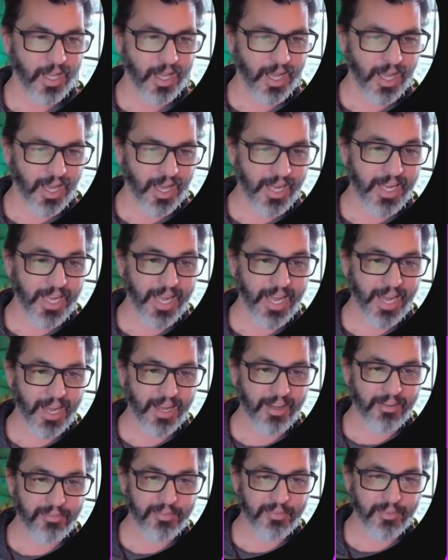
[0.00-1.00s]
I
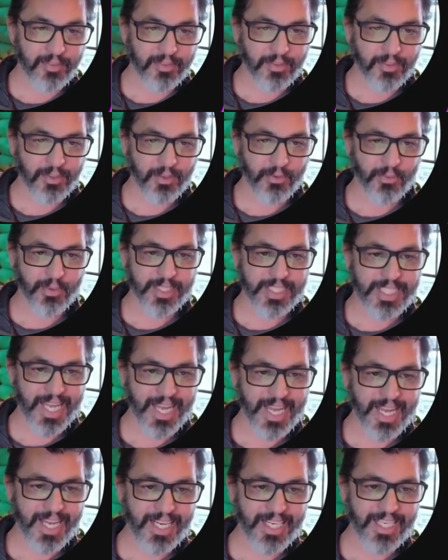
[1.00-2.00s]
have
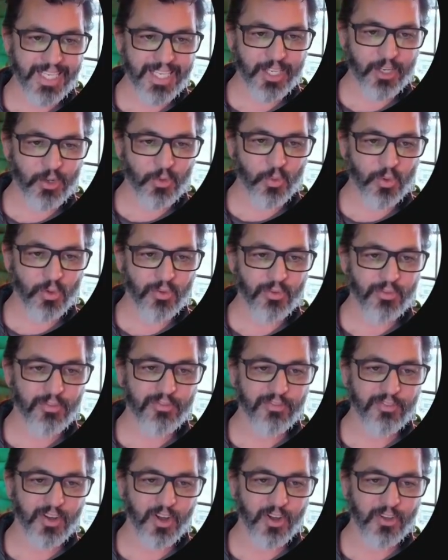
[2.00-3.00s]
retain equal
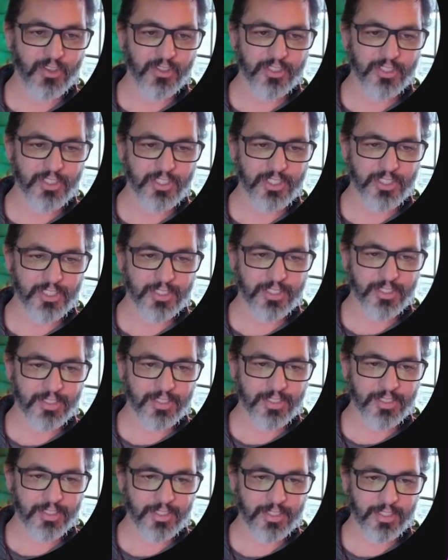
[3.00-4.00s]
false.
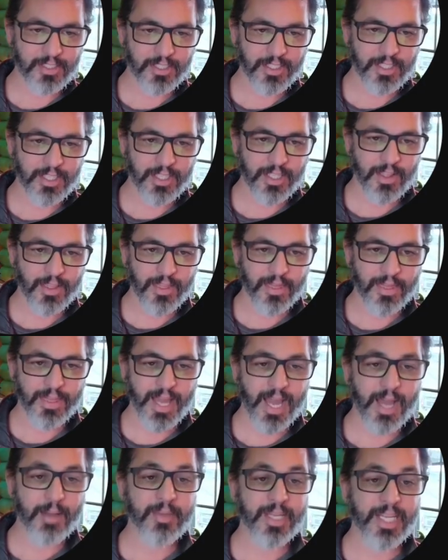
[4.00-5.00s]

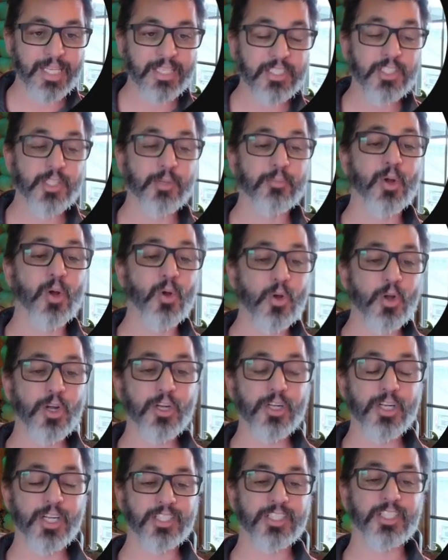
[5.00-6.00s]
That means the broker
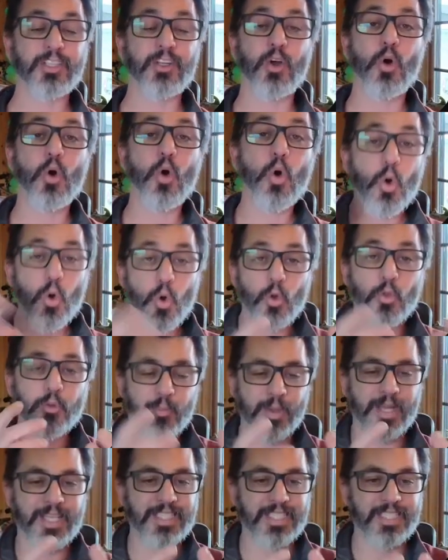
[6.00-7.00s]
doesn't hold
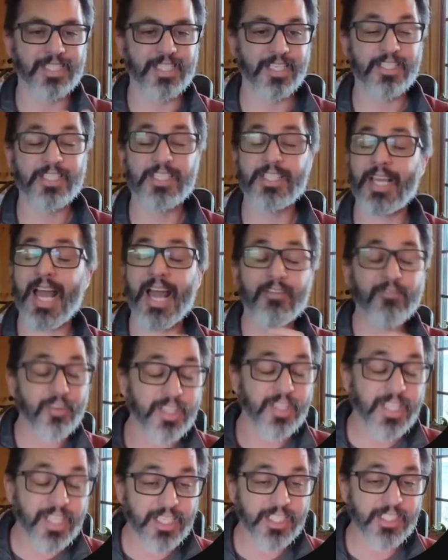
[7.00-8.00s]
messages.
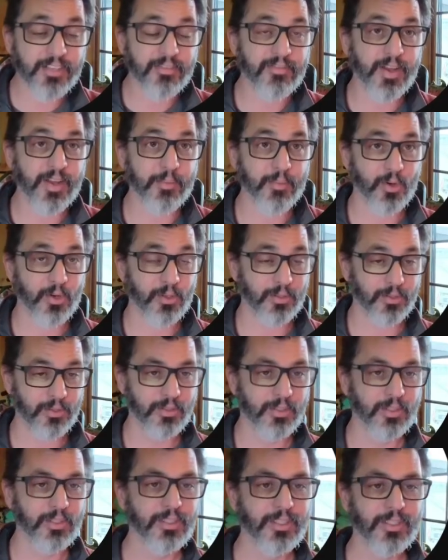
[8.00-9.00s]
Everything is ephemeral.
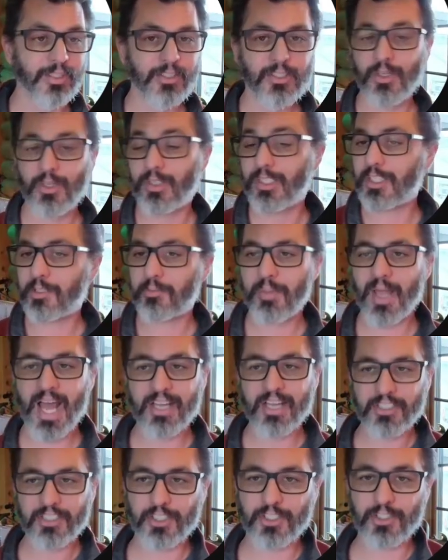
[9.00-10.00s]
So it just
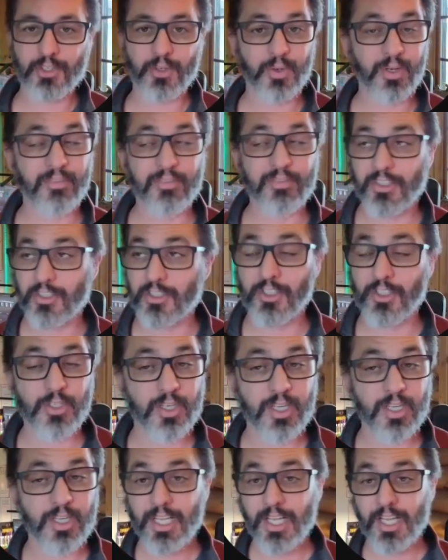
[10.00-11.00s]
passes through. And if
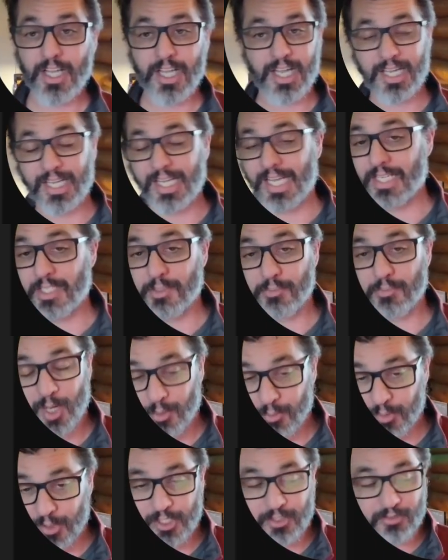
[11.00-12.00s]
it gets
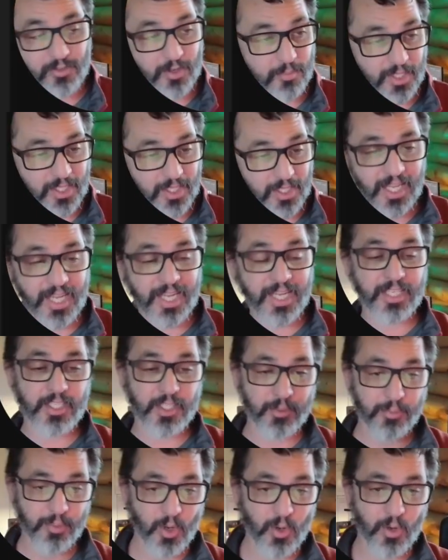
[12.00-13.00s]
published from the client to
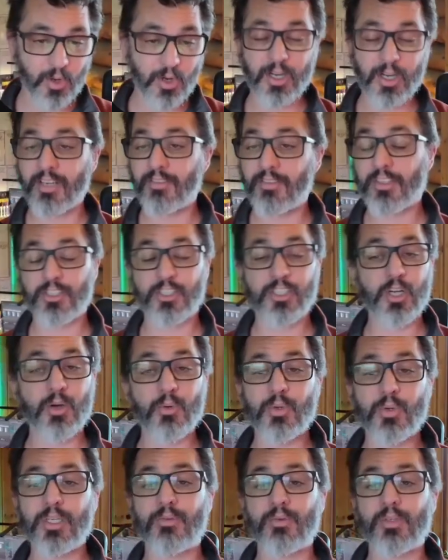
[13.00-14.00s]
the broker, and if there's no
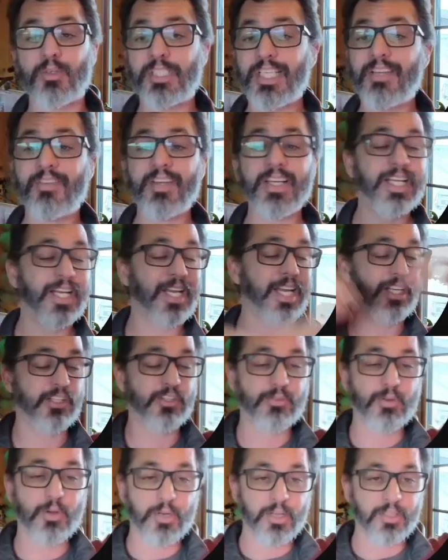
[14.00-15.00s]
one to receive it, it gets
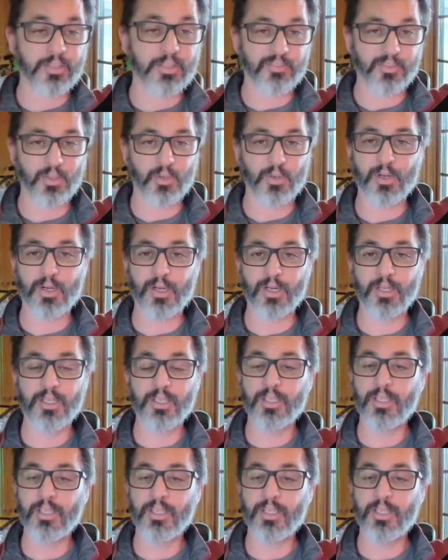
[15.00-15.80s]
thrown on the floor.